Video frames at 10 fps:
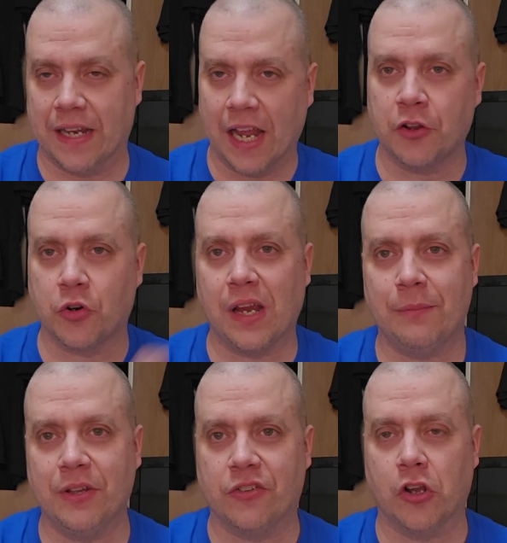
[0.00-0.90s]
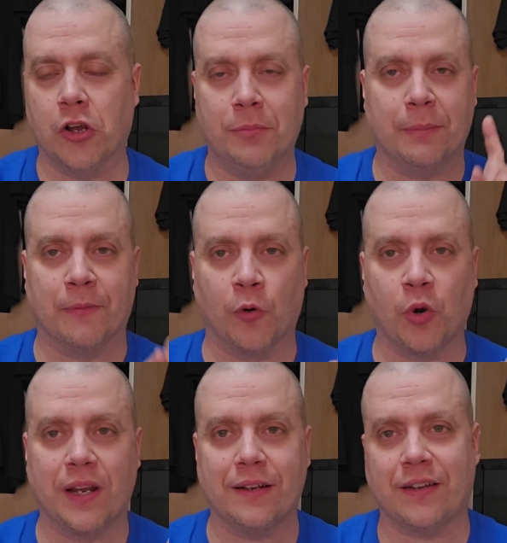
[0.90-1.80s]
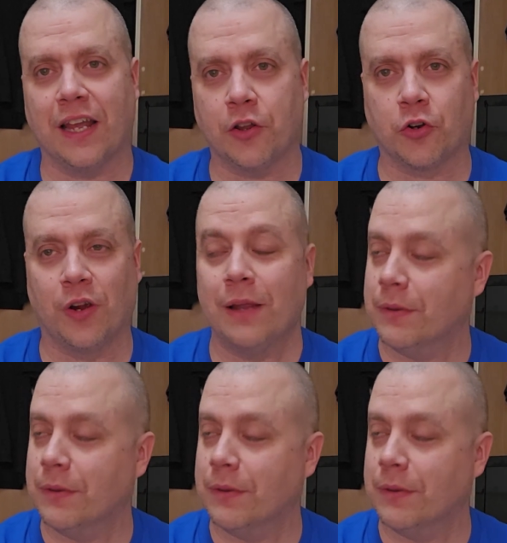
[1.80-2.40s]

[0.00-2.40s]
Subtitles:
Heather Graham is, though, but before I get to Heather Graham,